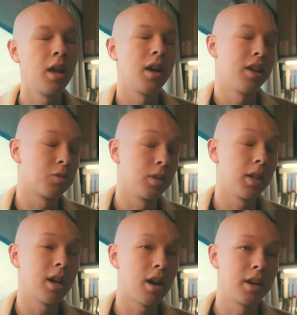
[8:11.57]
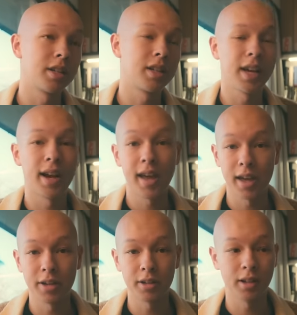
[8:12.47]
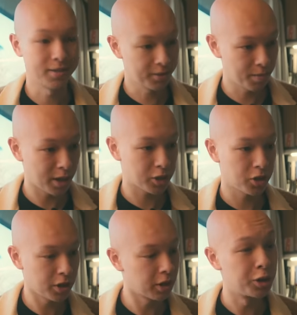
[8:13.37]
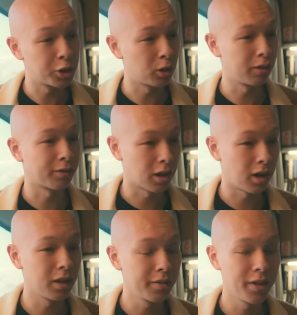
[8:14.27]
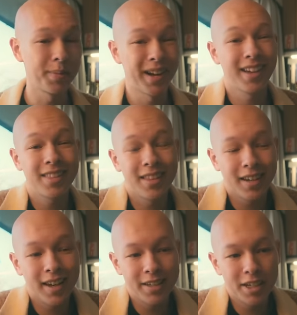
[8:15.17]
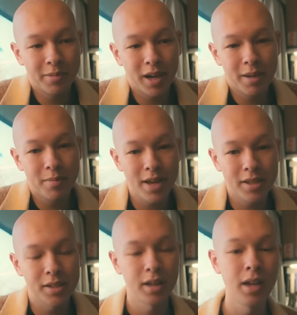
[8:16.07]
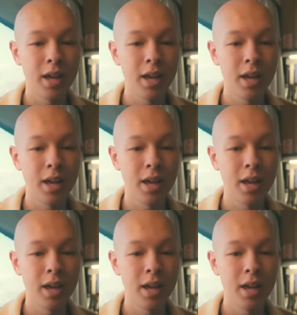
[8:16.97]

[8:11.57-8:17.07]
It's really hard to get a handle on, make sure you control for all of them. I think I did my best.